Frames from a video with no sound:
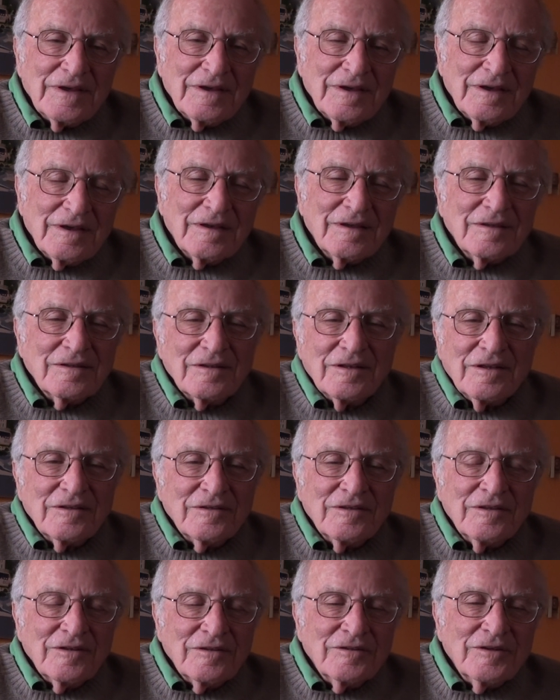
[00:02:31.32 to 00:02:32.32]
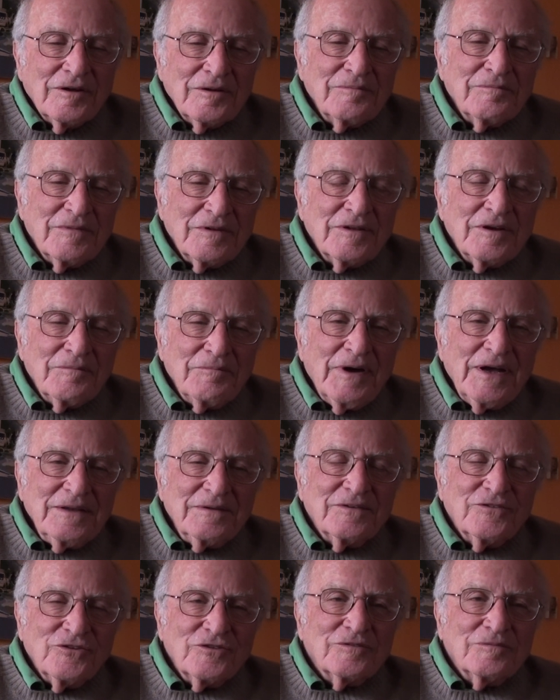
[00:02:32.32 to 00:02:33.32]
There
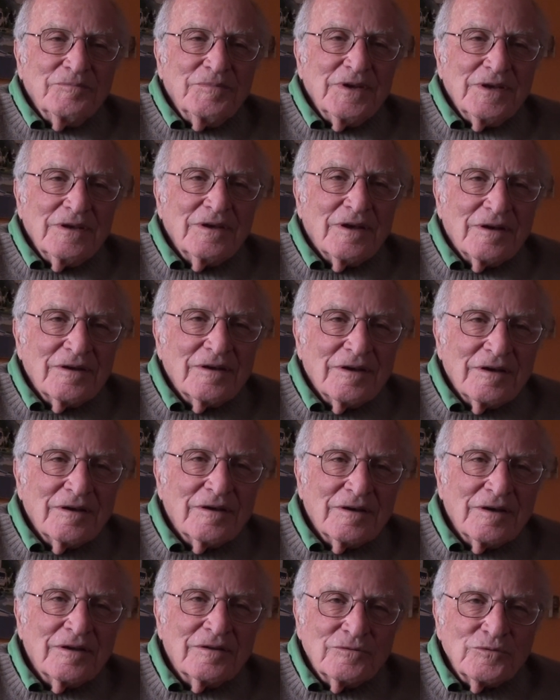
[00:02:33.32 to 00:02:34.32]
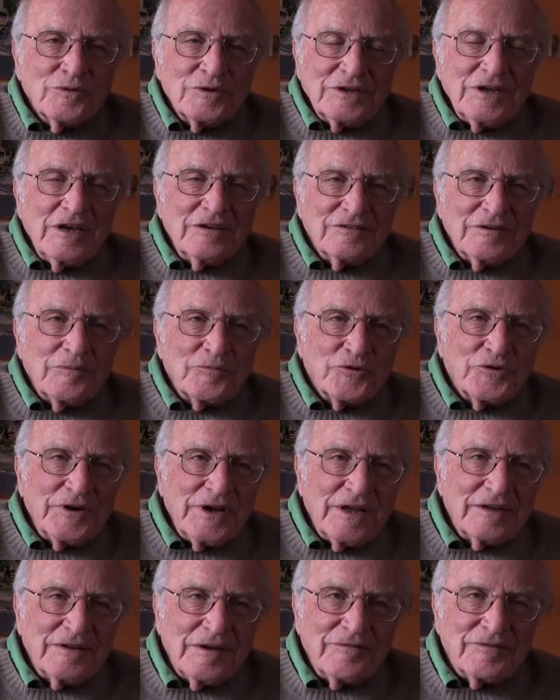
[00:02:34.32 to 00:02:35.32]
might just be, it would take some
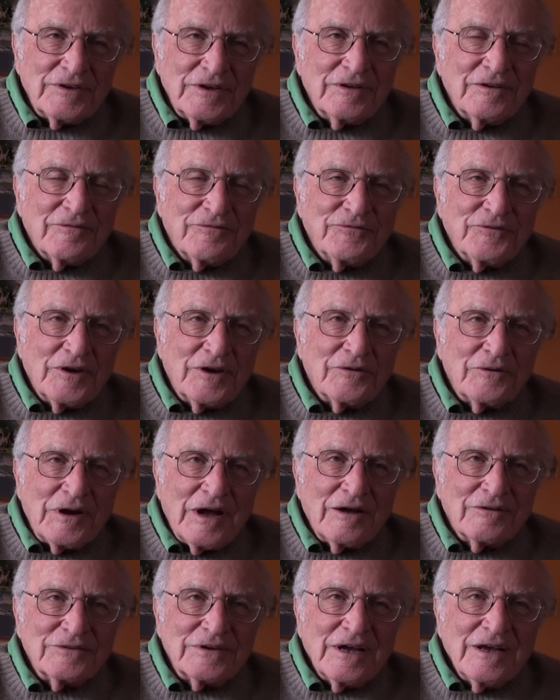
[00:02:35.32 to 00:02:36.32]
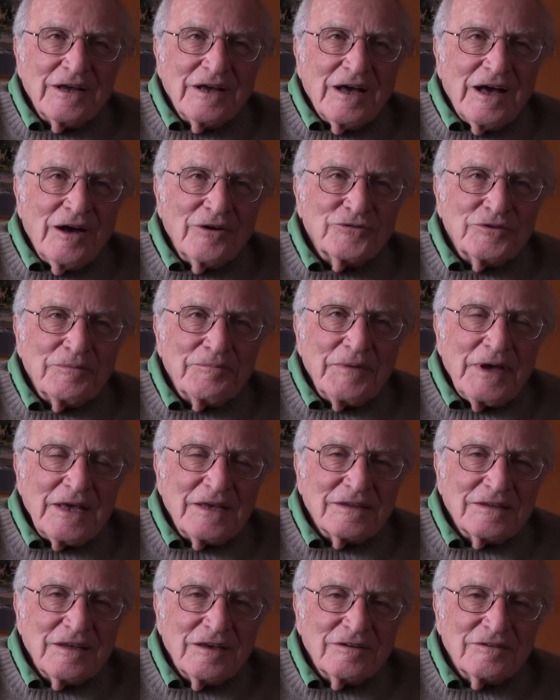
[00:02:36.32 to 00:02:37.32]
creativity to figure out how to
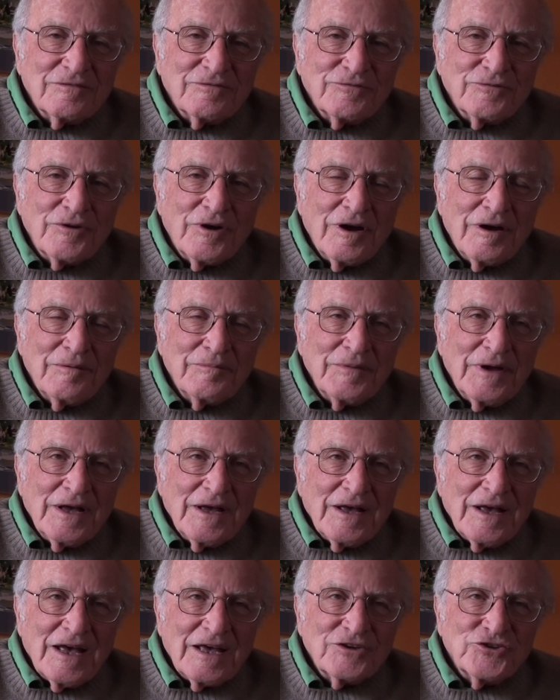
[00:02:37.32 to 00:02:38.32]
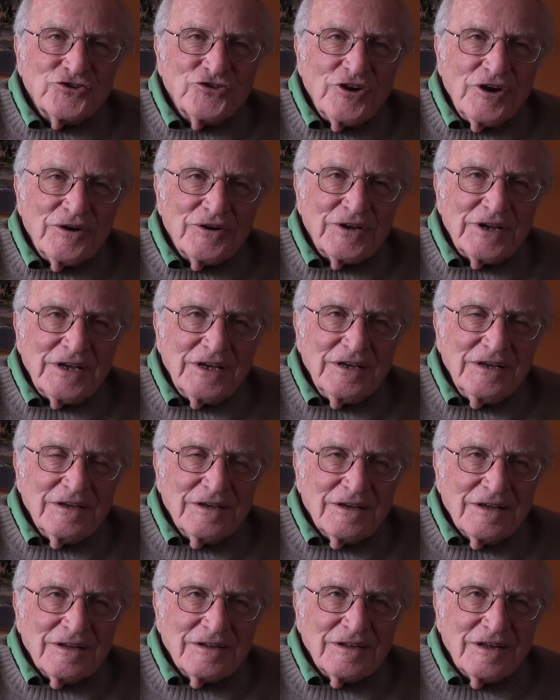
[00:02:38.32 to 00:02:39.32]
make this from a charity
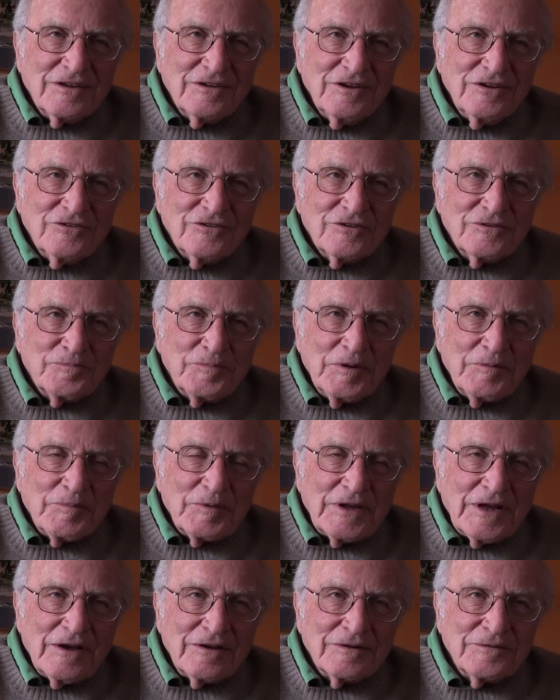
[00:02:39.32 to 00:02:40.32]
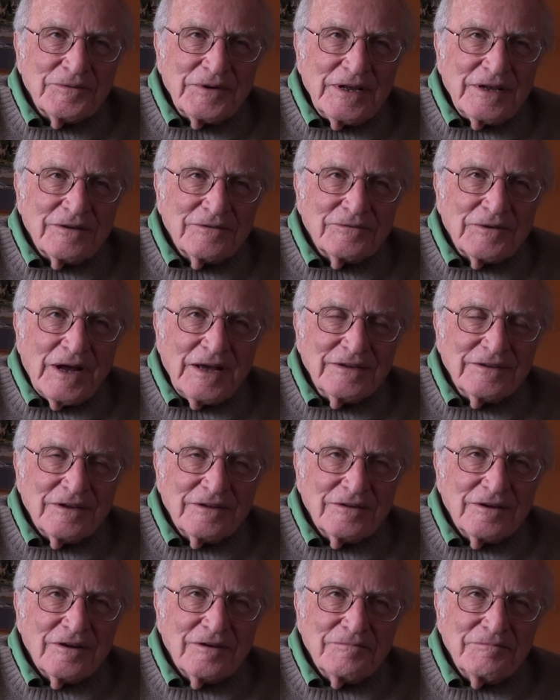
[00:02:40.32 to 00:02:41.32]
that teaches people how to read and write,
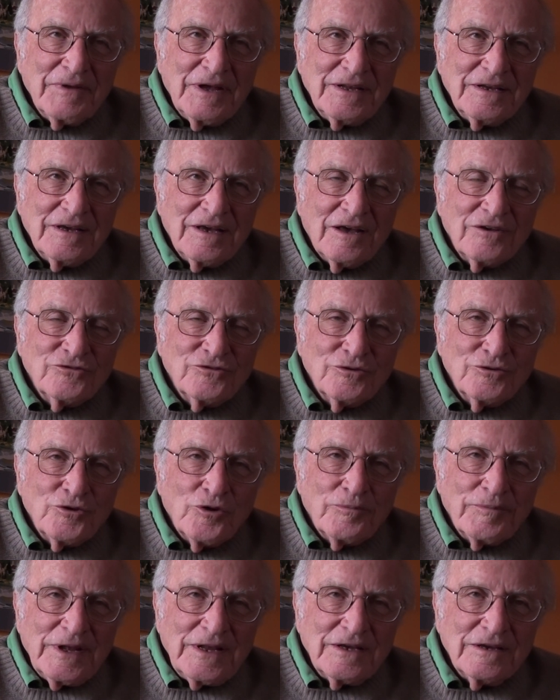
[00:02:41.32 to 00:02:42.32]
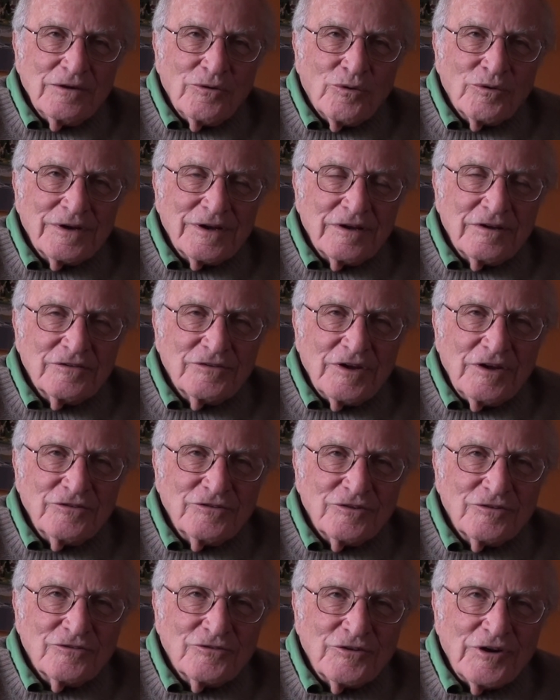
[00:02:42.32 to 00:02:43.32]
and there are many, as you know, many
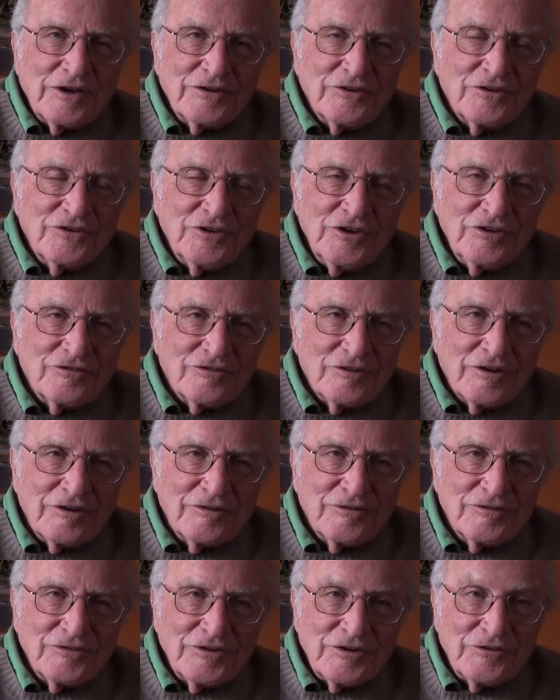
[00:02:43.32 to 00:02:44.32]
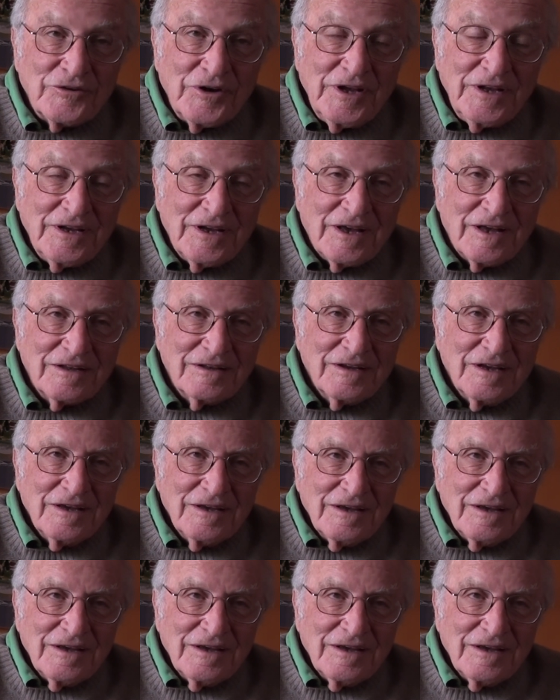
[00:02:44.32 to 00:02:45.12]
organizations trying to teach literacy training, and